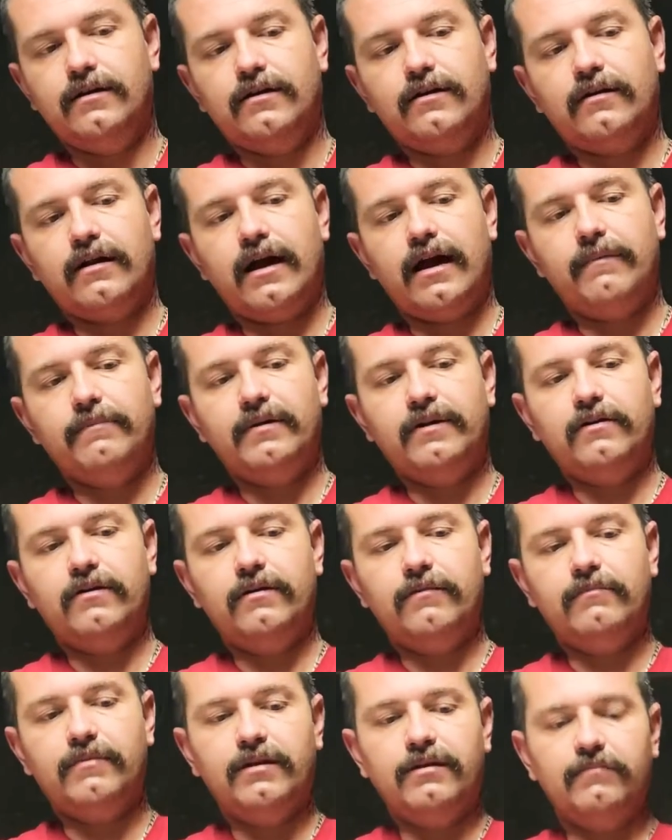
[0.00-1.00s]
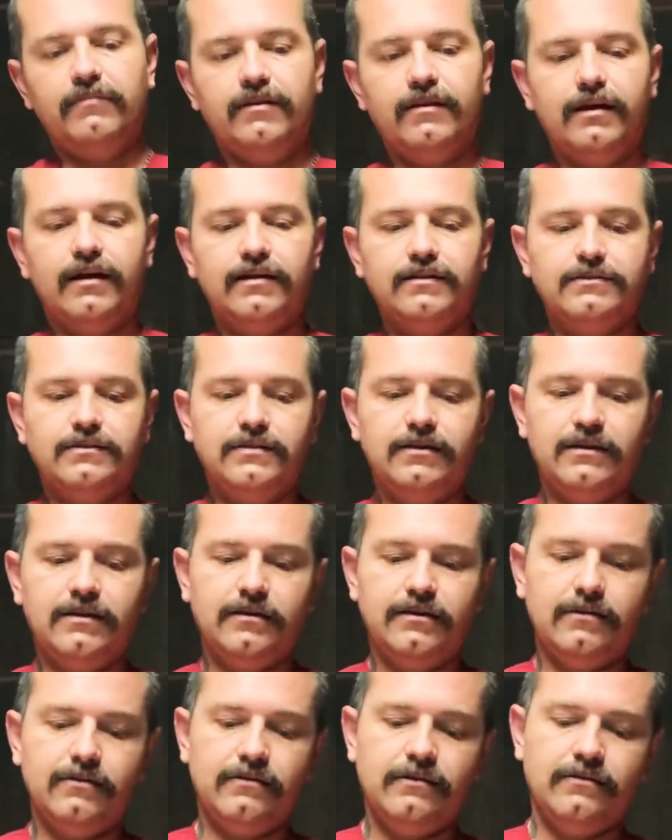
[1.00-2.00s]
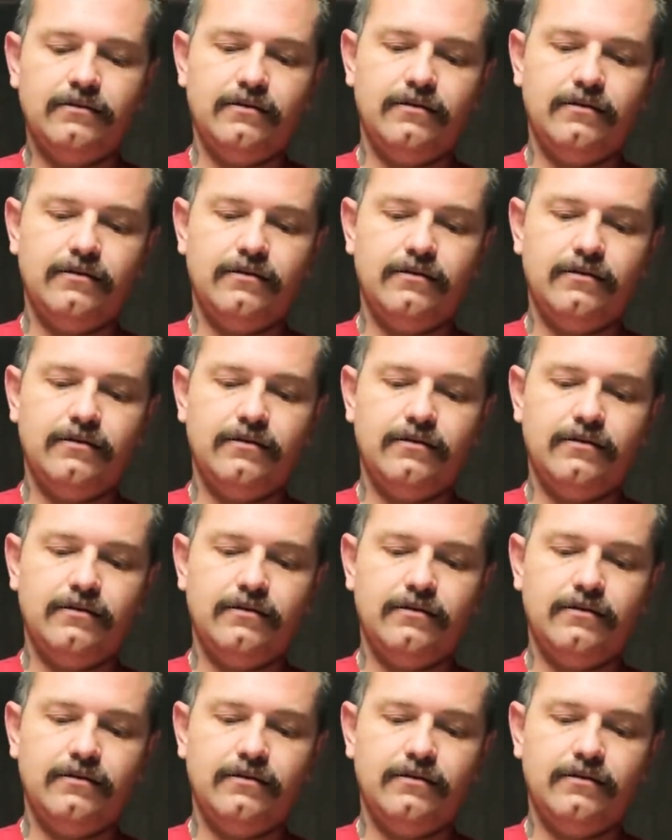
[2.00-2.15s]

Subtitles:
crapping on me, but that's Tegan.